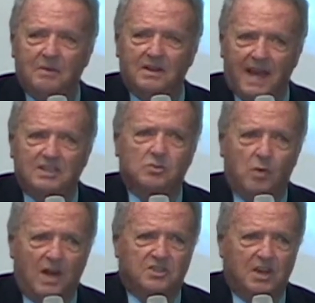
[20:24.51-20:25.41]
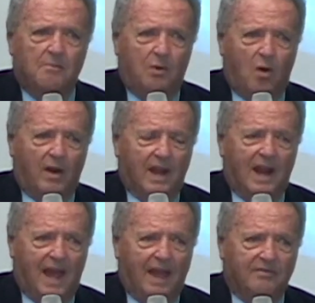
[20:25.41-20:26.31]
But that's what's important in
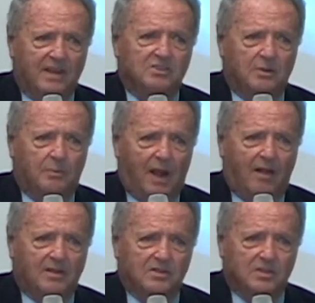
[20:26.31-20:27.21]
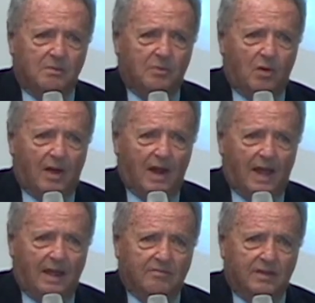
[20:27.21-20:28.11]
life. That's the priority that's important in
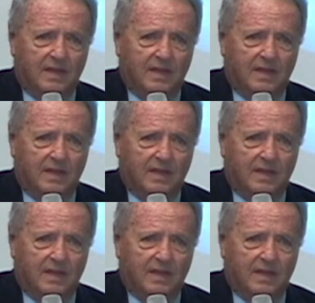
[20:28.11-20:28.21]
life.